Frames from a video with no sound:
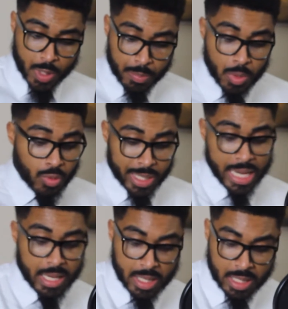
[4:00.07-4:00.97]

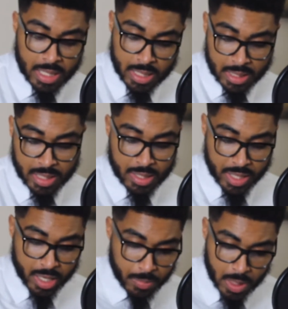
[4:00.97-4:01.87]
communicated, and he it said
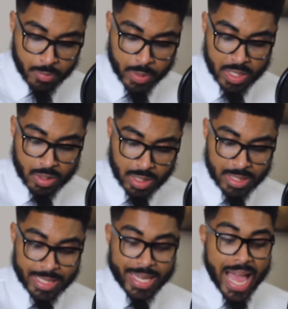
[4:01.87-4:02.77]
Jacob loved Rachel and
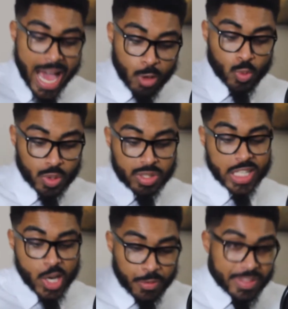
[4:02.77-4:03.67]
said, I will
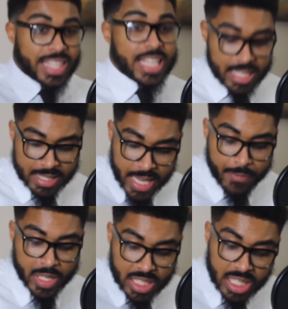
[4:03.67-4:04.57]
serve thee
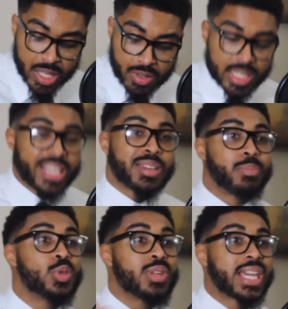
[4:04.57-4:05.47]
seven years. He
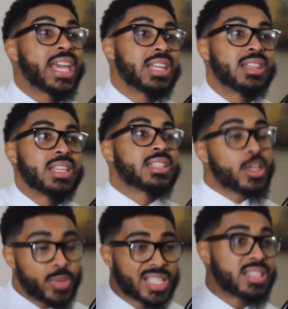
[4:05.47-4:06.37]
communicated this. He
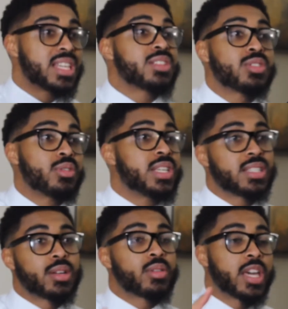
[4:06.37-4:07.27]
was intentional. He
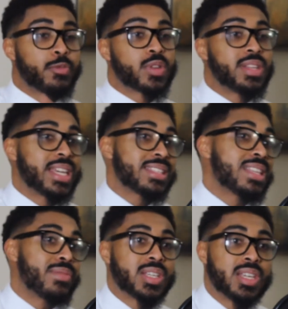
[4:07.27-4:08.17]
said, okay, for the next
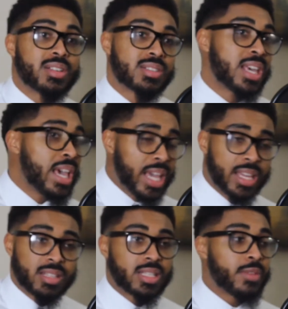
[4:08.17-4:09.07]
seven years. He
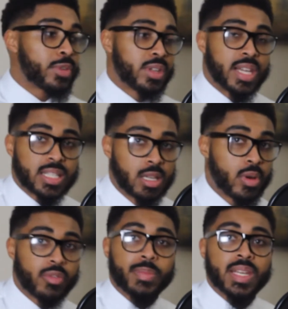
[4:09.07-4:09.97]
didn't say for the next
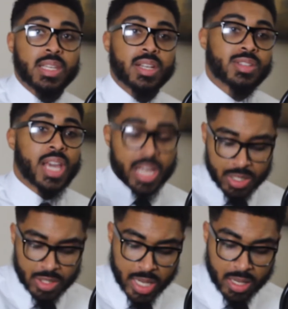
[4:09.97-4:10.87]
however many years.
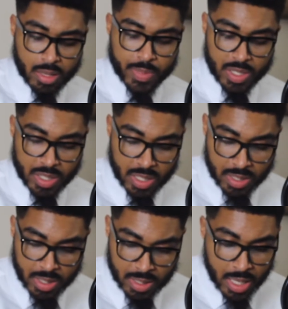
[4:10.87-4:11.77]
Jacob in
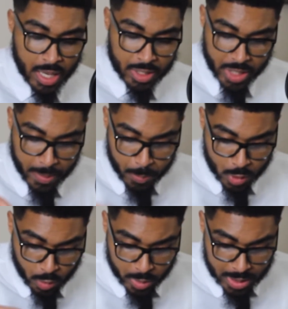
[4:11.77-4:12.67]
Genesis chapter
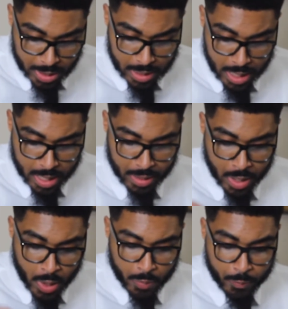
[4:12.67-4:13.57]
twenty-nine
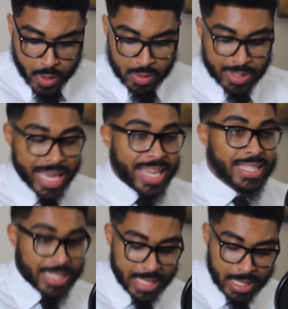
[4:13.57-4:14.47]
verse
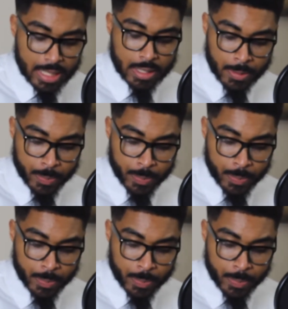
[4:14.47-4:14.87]
eighteen,